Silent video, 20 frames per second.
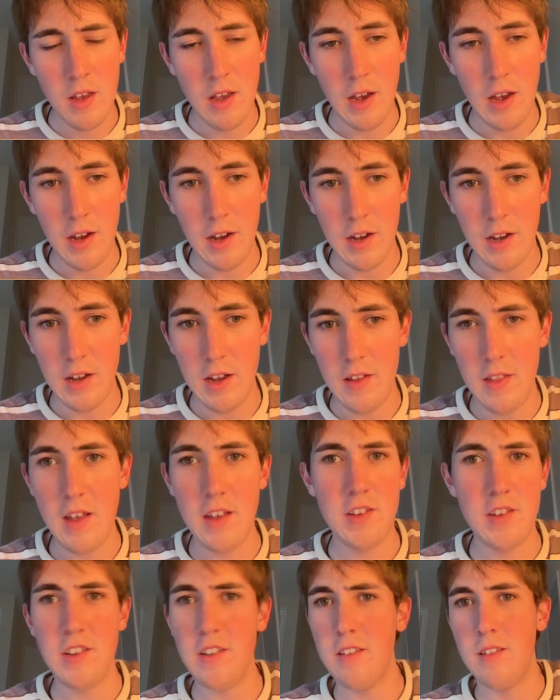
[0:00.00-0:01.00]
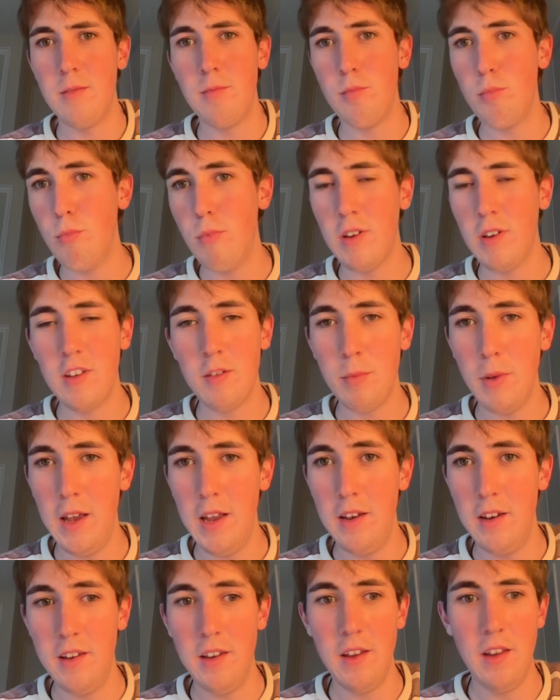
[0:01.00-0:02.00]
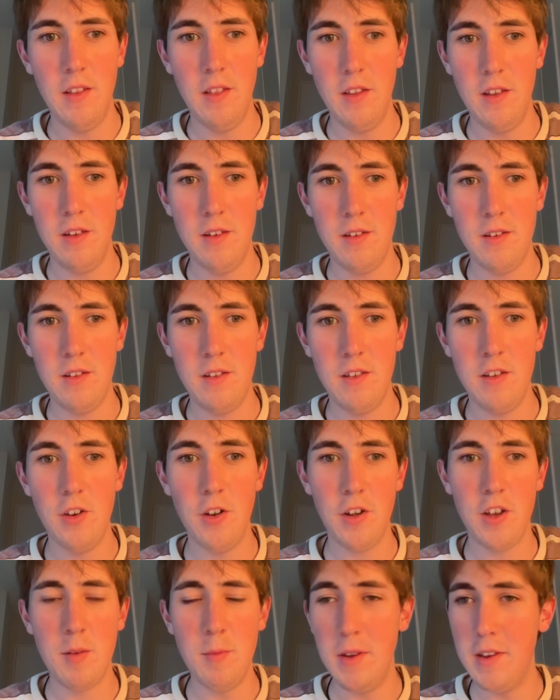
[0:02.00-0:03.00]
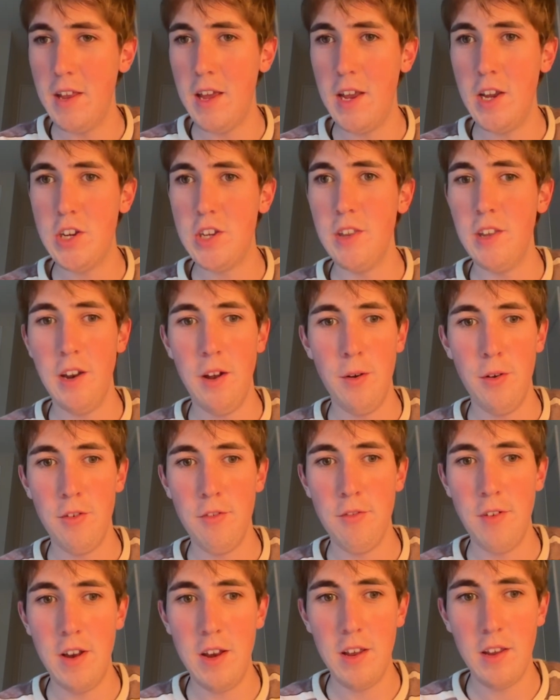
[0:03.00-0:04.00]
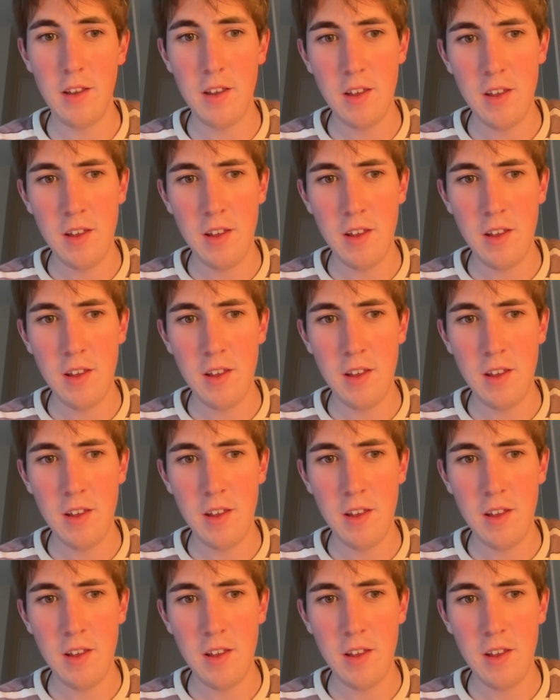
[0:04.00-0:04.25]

and that's just explained in the documentation that I was reading.